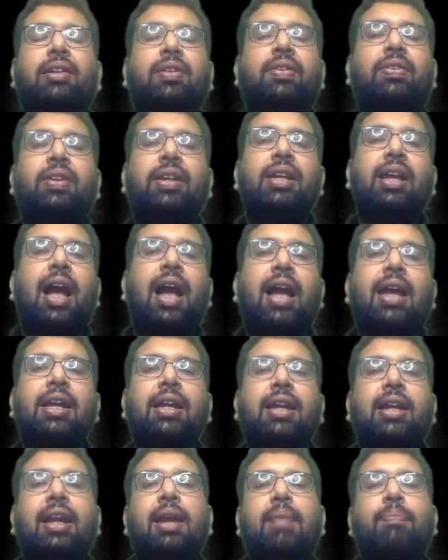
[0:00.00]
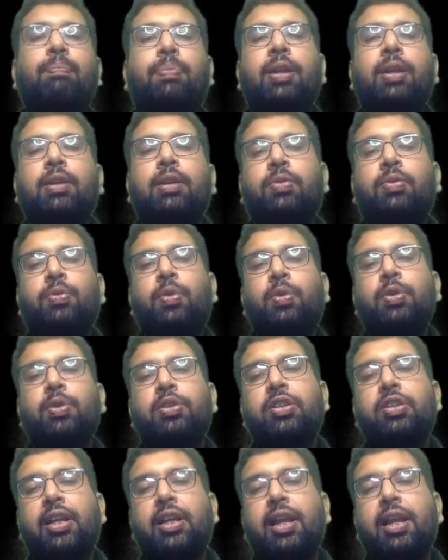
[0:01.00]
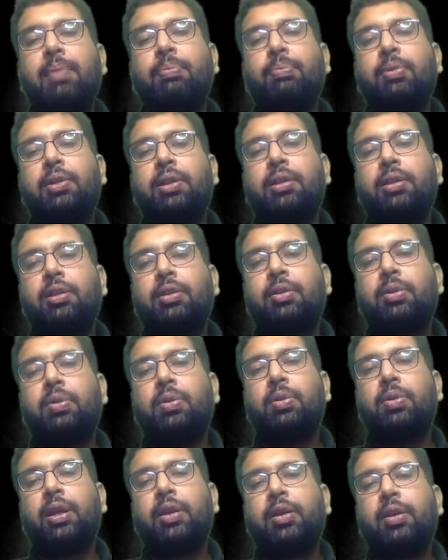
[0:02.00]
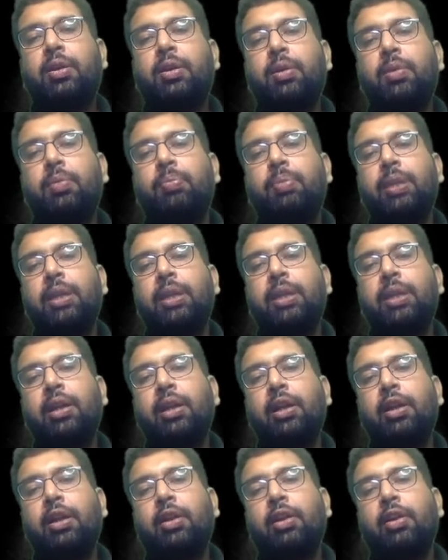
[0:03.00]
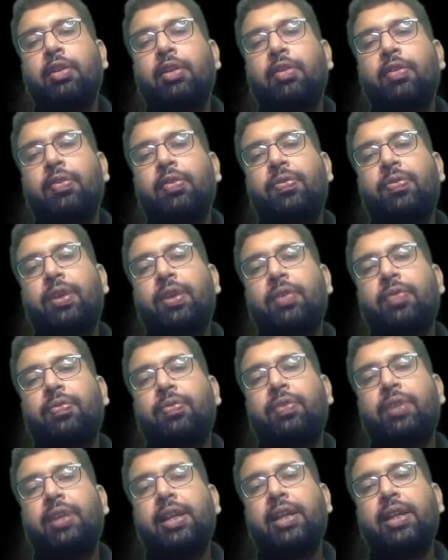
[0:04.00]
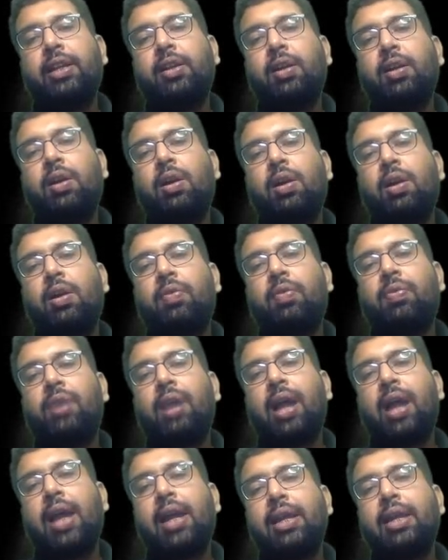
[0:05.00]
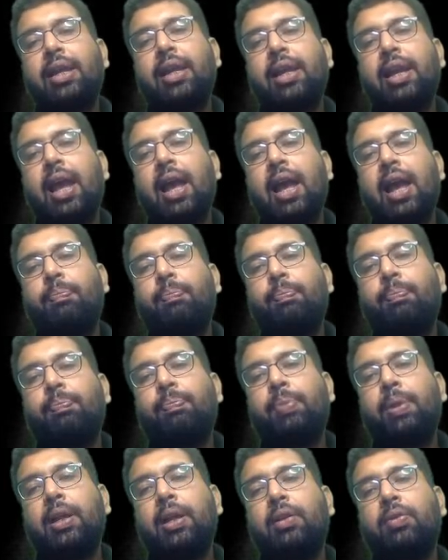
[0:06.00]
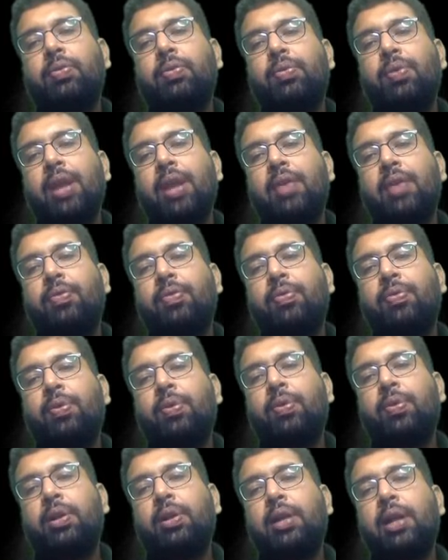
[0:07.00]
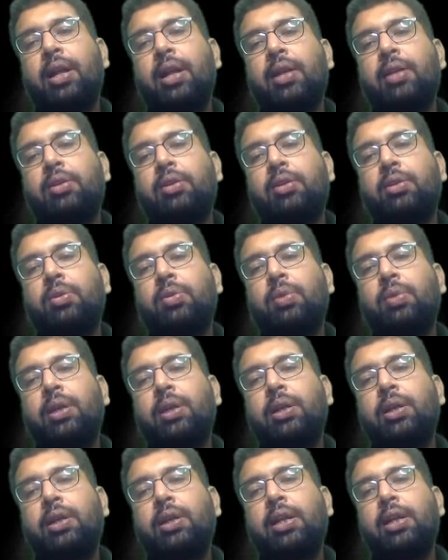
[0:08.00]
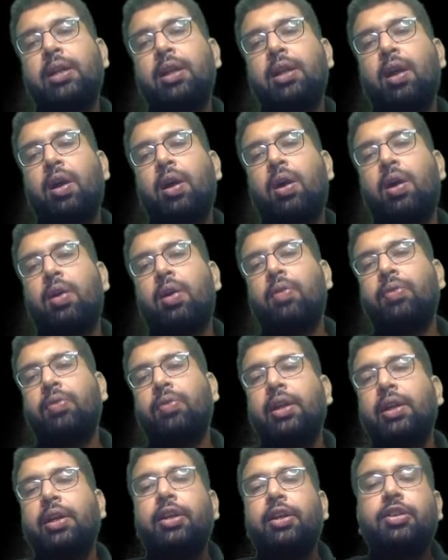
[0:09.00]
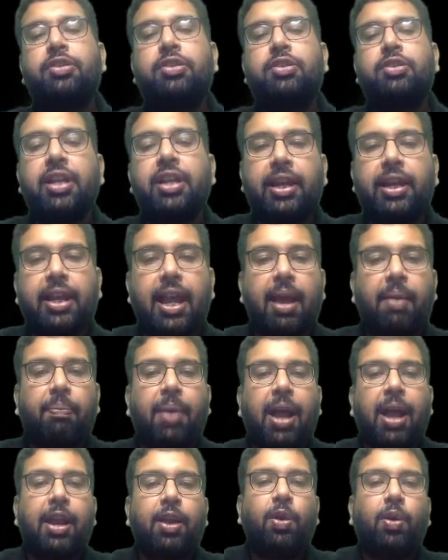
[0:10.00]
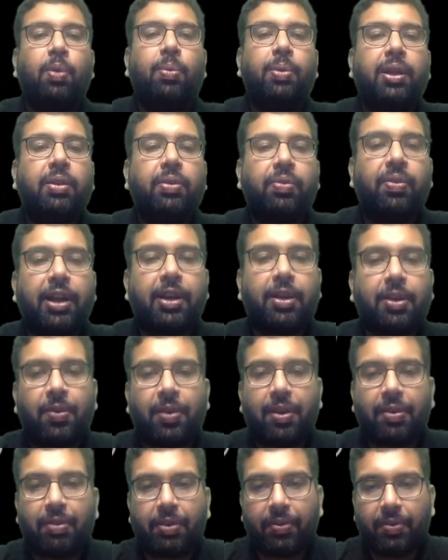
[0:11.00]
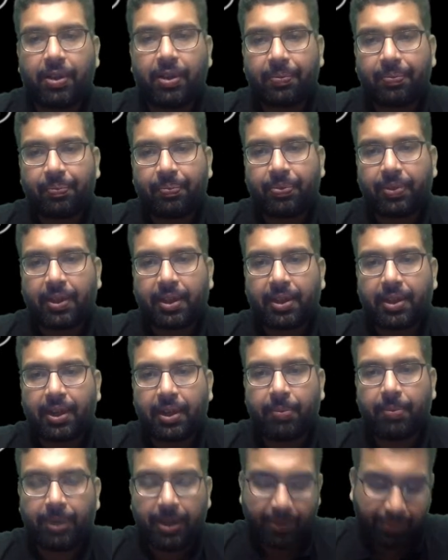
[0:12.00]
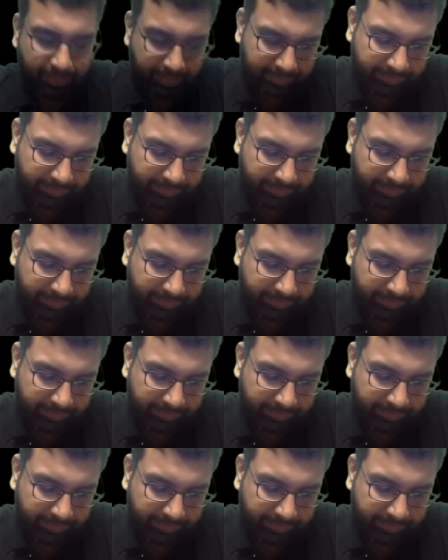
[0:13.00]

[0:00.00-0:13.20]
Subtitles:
3I cap plus 4J cap, this is going to be 15 of I cap plus 5 4, that is 20 of J cap. I hope it is fine to everyone. Right, beta?